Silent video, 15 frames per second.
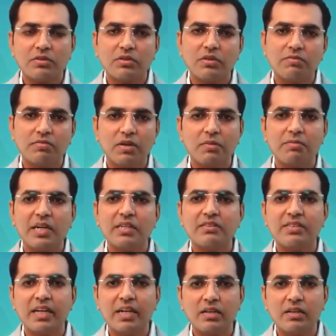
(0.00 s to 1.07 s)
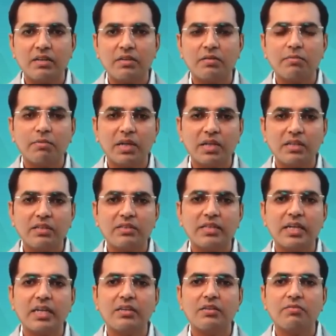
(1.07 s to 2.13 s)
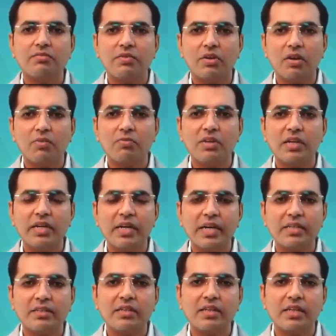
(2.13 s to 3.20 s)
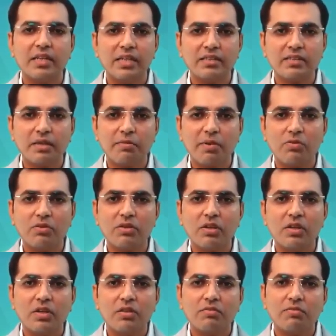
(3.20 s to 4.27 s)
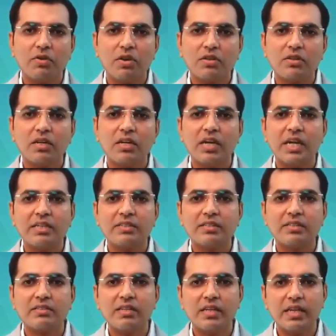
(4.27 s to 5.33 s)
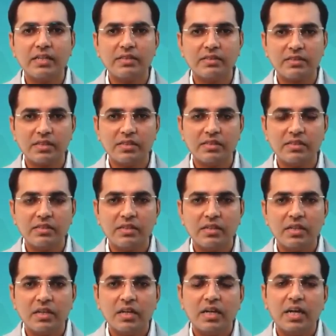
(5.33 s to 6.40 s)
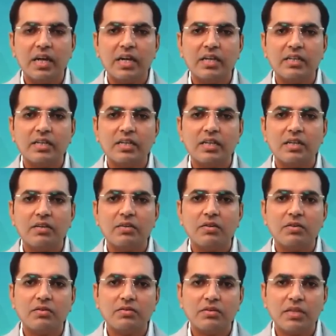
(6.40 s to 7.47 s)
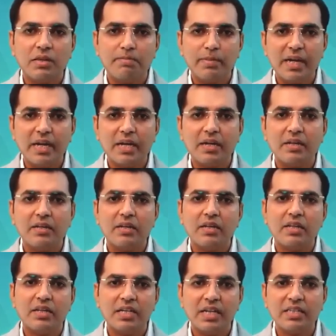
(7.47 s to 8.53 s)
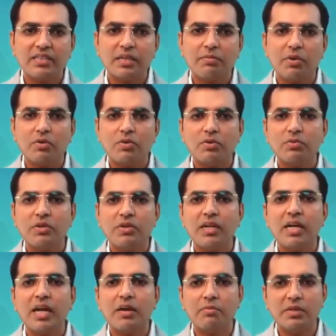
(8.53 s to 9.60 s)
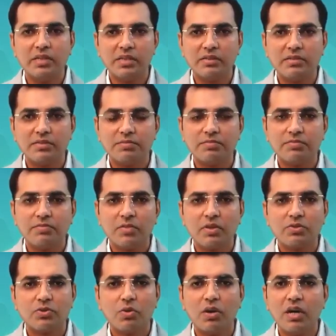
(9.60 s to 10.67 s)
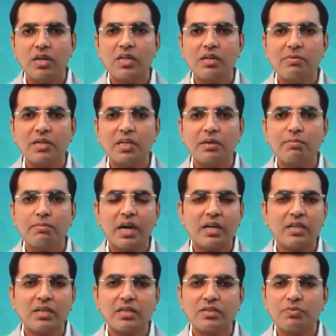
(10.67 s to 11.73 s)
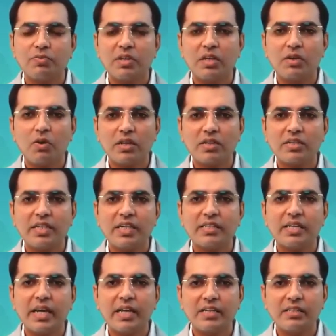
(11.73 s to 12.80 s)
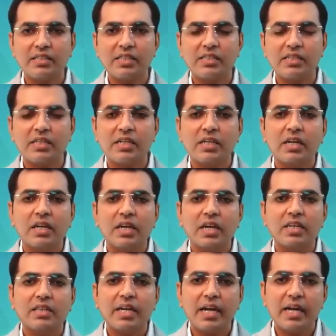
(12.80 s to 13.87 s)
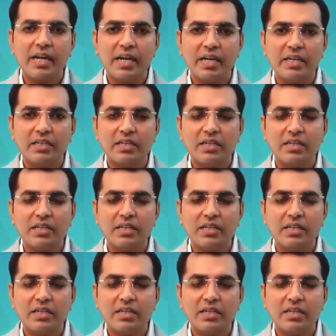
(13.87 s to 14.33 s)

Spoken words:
the firm can sell, but then firm will get less amount for the assets realization, and they pay less amount to their liabilities. So ultimately, partners will not get anything in their hand